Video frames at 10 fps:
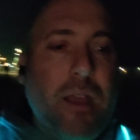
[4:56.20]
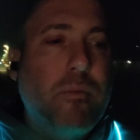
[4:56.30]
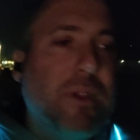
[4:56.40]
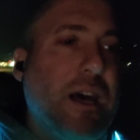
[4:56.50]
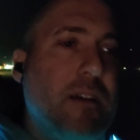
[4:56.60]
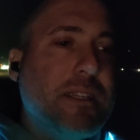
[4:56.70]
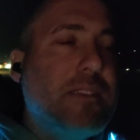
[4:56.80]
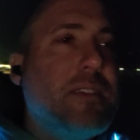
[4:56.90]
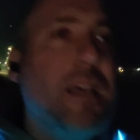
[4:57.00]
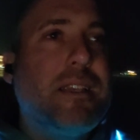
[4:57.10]
and
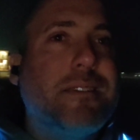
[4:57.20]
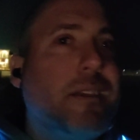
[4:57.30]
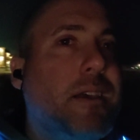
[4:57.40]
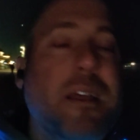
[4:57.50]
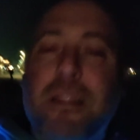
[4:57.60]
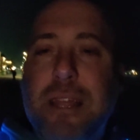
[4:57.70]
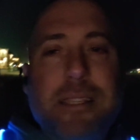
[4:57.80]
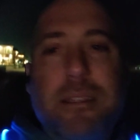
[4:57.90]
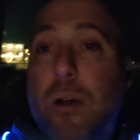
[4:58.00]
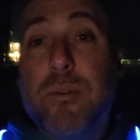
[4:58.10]
reality says
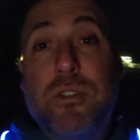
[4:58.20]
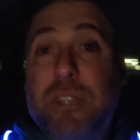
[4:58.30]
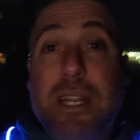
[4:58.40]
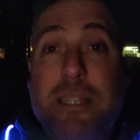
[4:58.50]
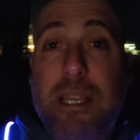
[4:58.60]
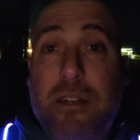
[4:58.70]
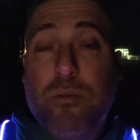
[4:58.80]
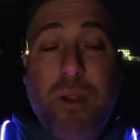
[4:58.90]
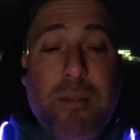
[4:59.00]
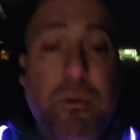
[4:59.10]
that's not what you get at the end
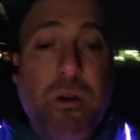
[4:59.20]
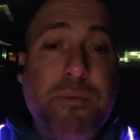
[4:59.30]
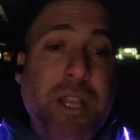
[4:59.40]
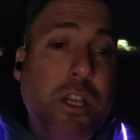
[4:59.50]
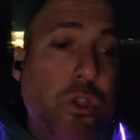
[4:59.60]
of the rainbow